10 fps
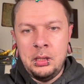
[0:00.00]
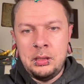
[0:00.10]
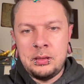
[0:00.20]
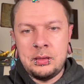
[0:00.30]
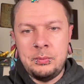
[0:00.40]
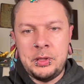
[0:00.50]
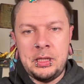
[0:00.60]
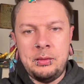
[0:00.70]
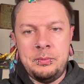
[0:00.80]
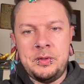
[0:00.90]

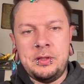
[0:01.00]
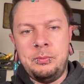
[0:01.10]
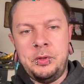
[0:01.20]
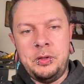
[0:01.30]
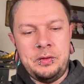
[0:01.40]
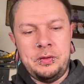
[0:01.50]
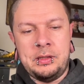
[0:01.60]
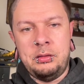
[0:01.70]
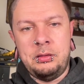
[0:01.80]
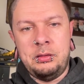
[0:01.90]
Sometimes the music's
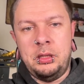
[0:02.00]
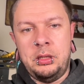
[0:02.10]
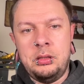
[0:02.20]
in me.